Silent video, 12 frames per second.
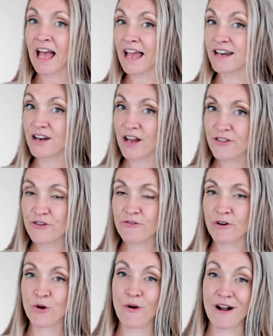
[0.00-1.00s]
Another
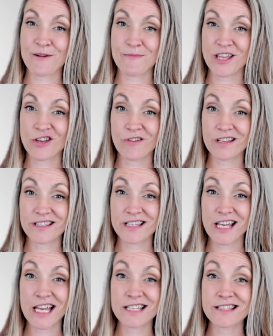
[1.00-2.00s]
requirement you can
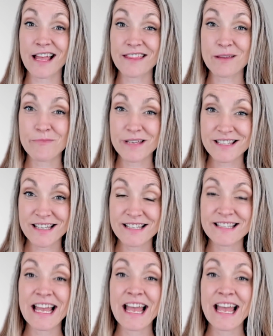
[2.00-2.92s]
see is that the business